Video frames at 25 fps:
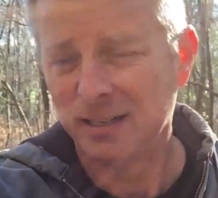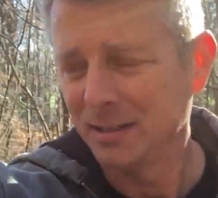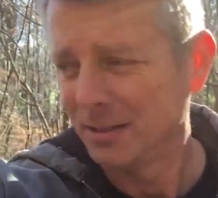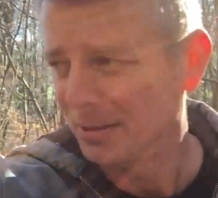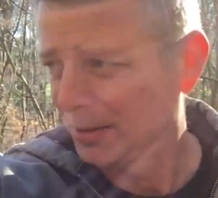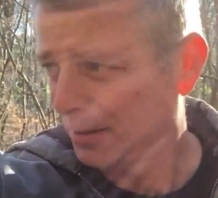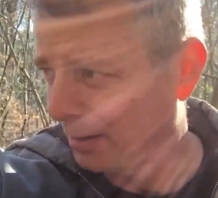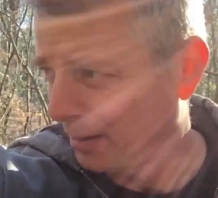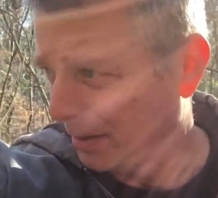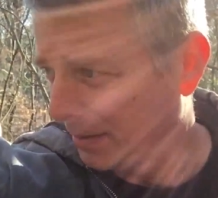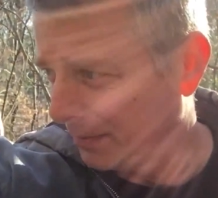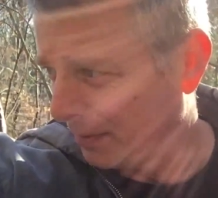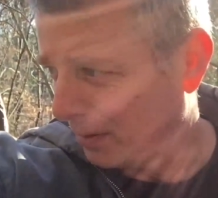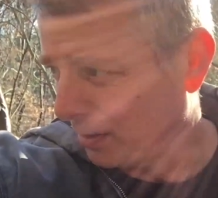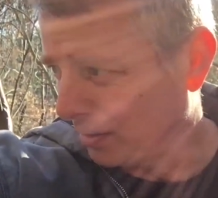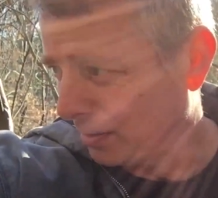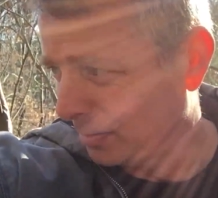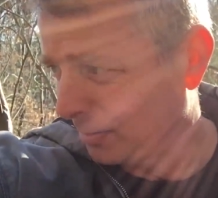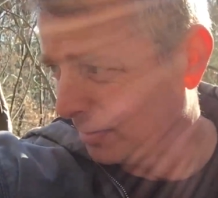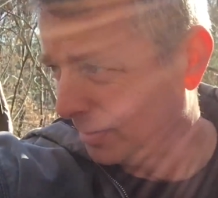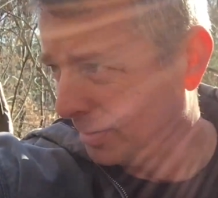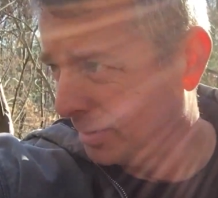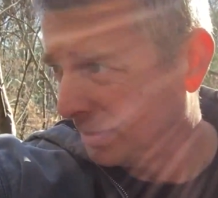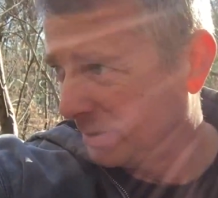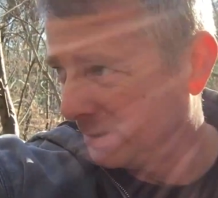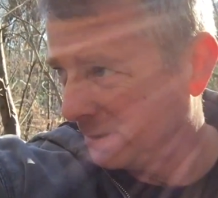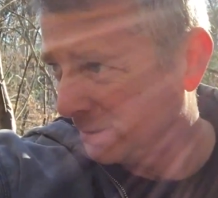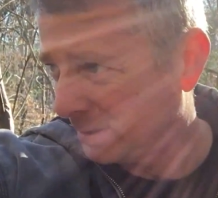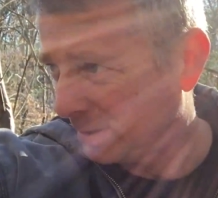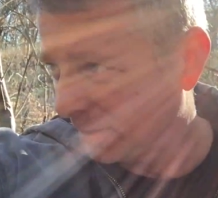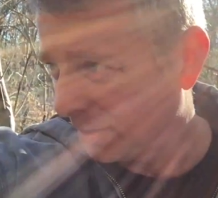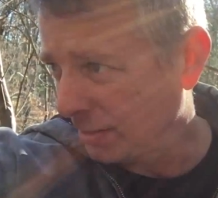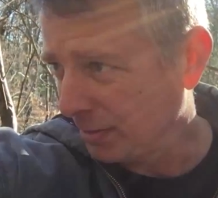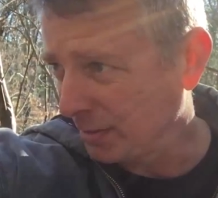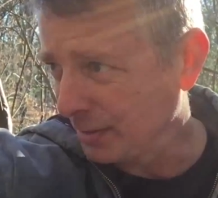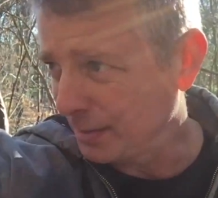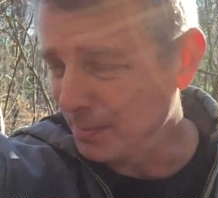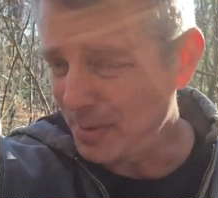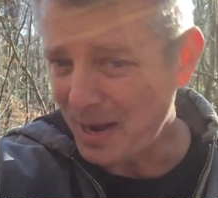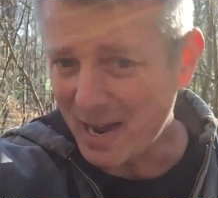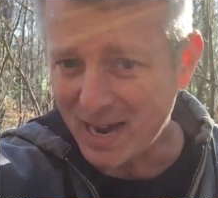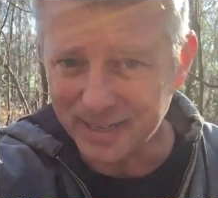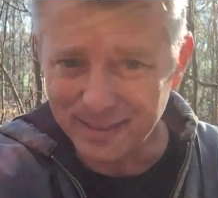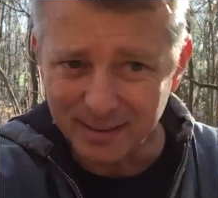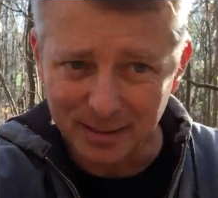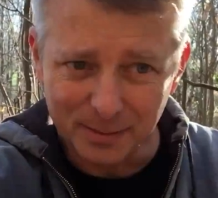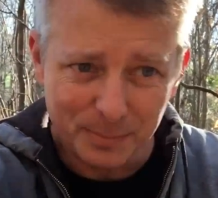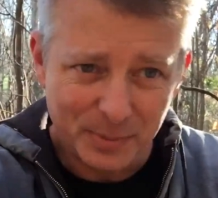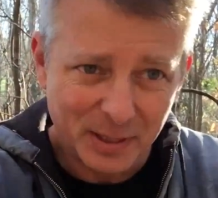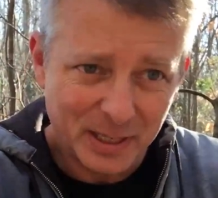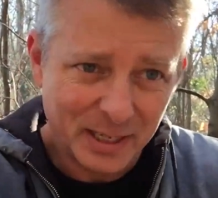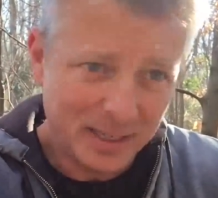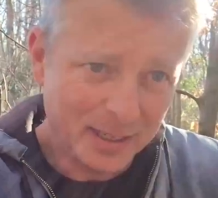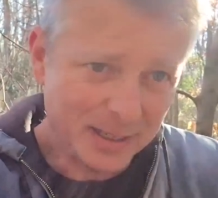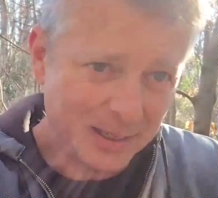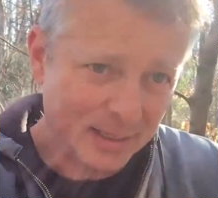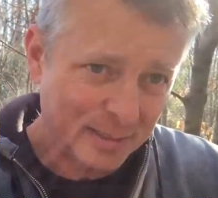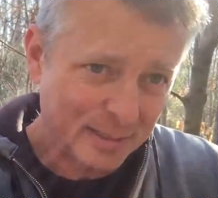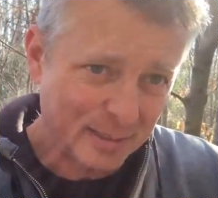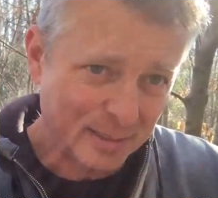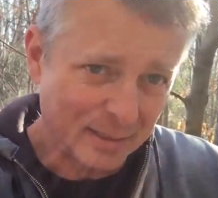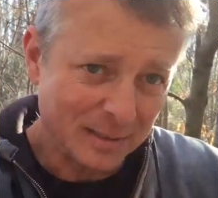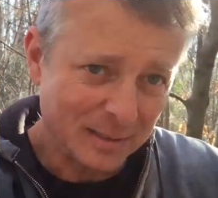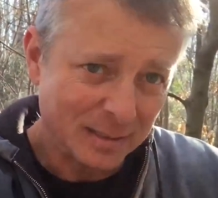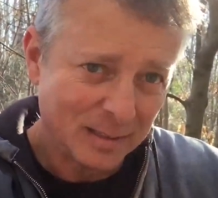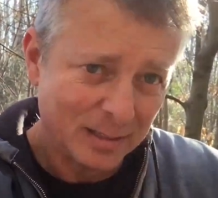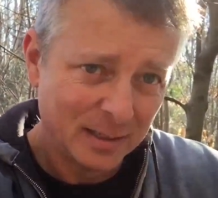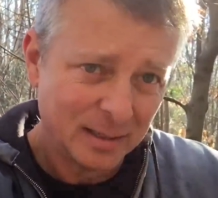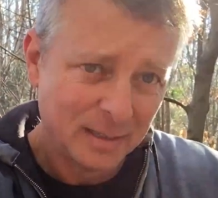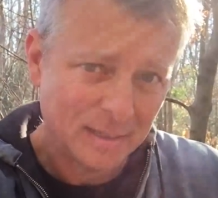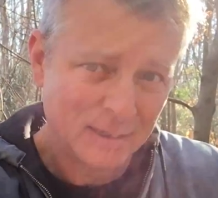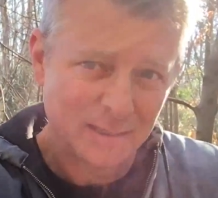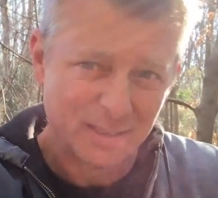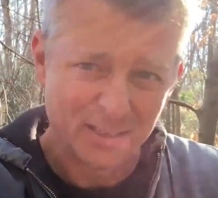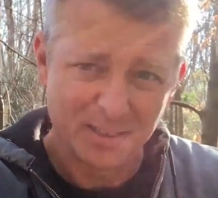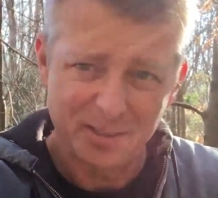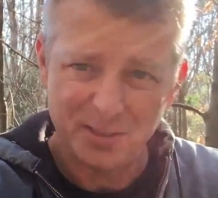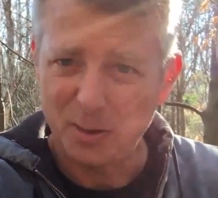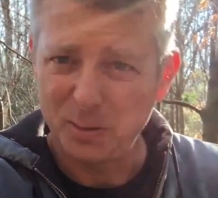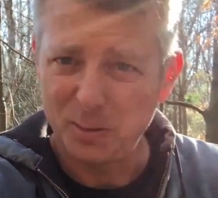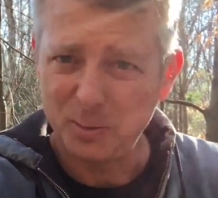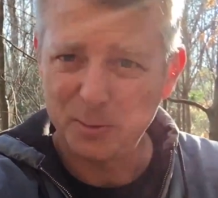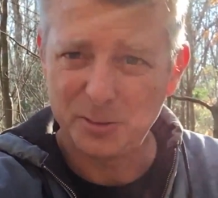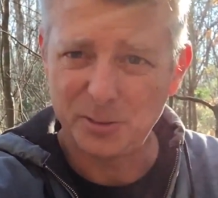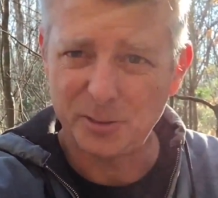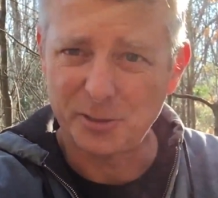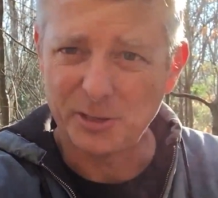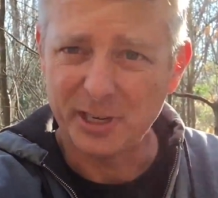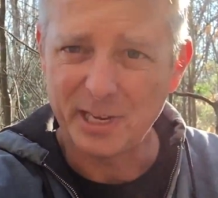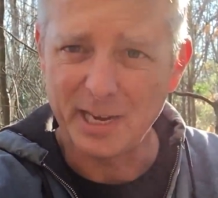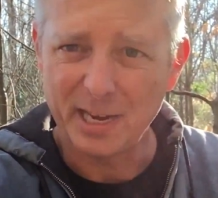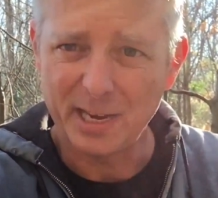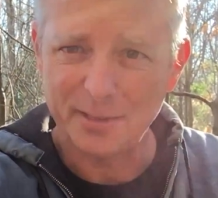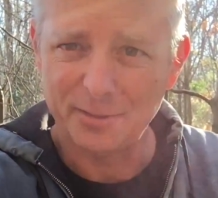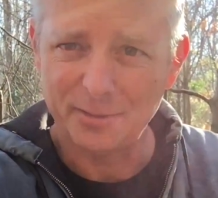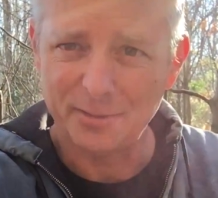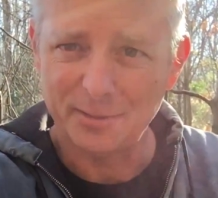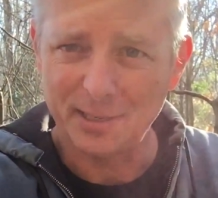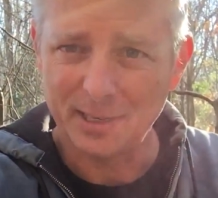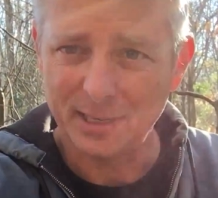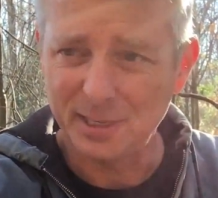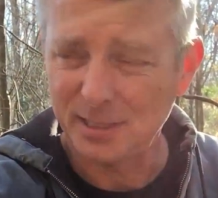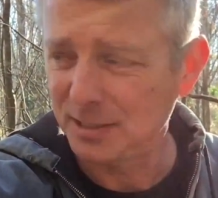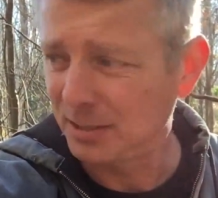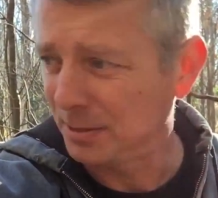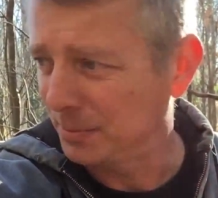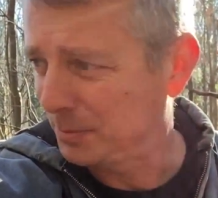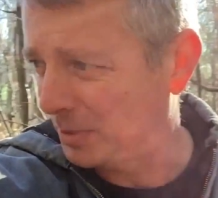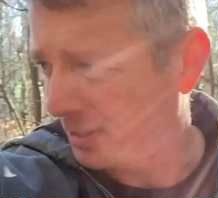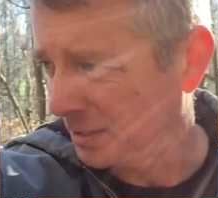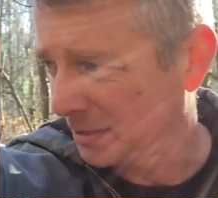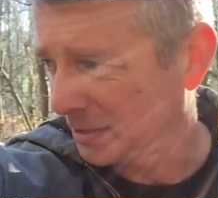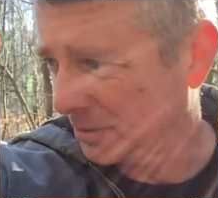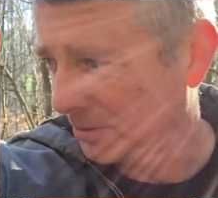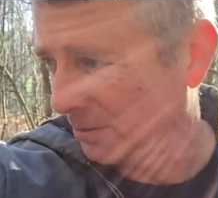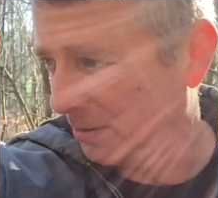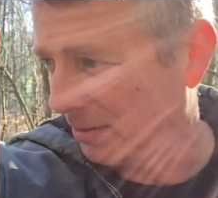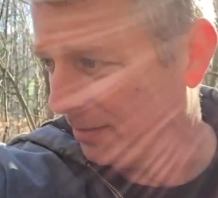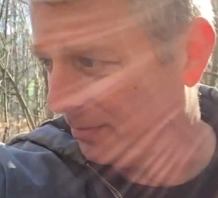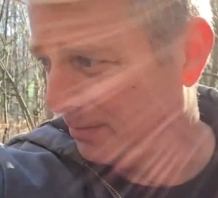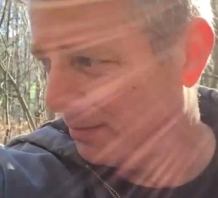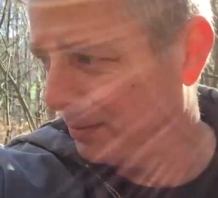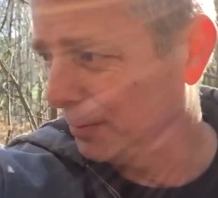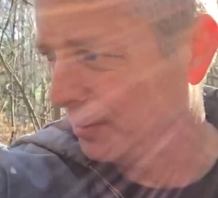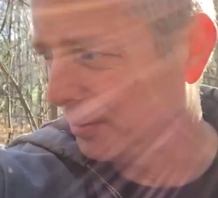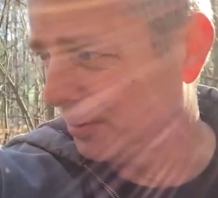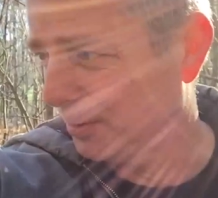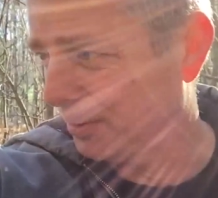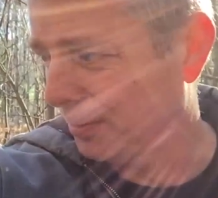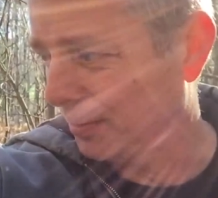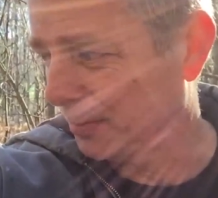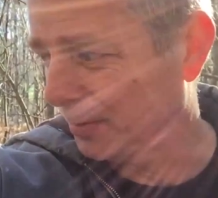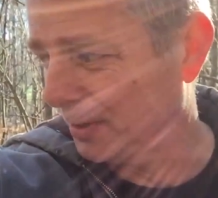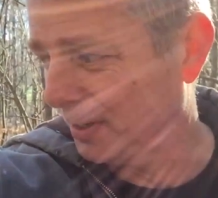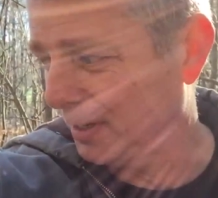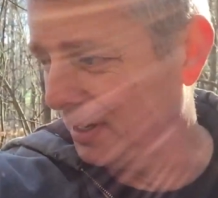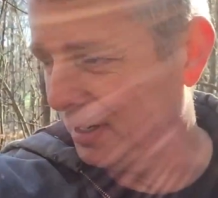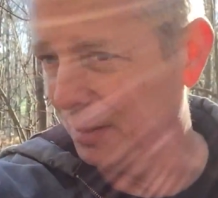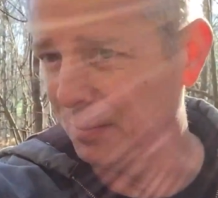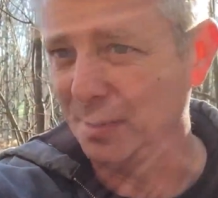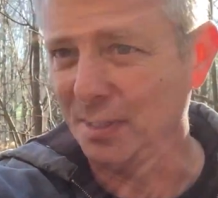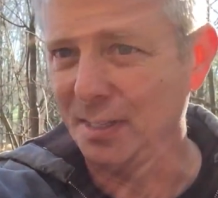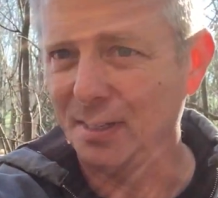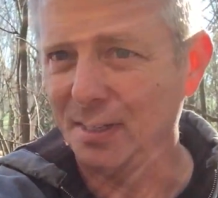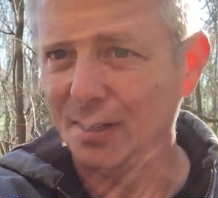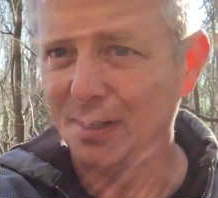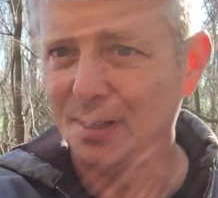So they've all herded back up again, and the does are together, and I guess the bucks are off doing their own thing. But